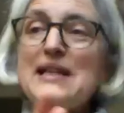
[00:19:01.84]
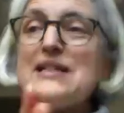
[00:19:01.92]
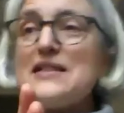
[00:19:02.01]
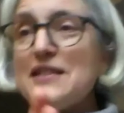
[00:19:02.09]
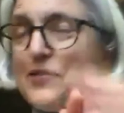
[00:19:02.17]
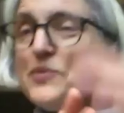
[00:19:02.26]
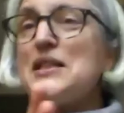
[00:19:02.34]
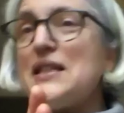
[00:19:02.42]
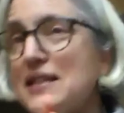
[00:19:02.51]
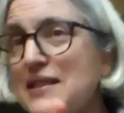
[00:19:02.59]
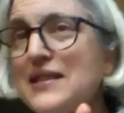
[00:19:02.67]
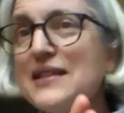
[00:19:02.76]
list and the
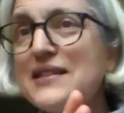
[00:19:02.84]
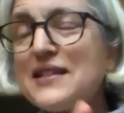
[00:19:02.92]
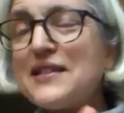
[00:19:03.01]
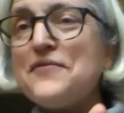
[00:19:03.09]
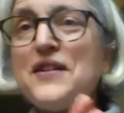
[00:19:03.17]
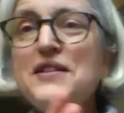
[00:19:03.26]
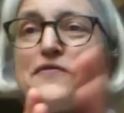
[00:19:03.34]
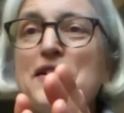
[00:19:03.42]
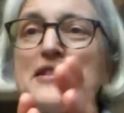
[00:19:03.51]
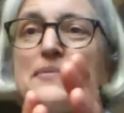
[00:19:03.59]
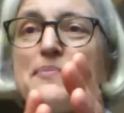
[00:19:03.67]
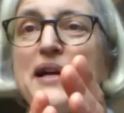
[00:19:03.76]
audience list to convert to
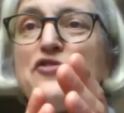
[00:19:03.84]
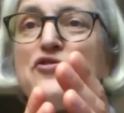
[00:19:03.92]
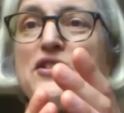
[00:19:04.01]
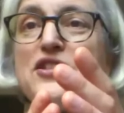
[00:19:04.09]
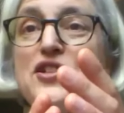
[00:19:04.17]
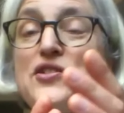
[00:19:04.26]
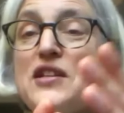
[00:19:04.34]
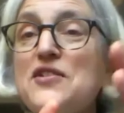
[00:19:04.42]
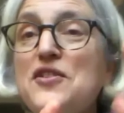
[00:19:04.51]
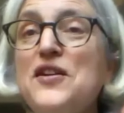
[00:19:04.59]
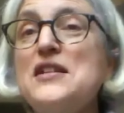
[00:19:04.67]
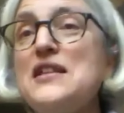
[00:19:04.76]
friends and patrons using
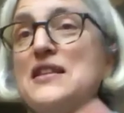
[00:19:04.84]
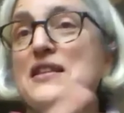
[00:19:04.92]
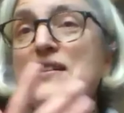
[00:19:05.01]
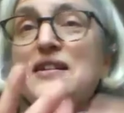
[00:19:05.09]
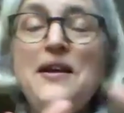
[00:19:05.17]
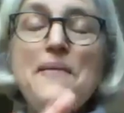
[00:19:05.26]
not only the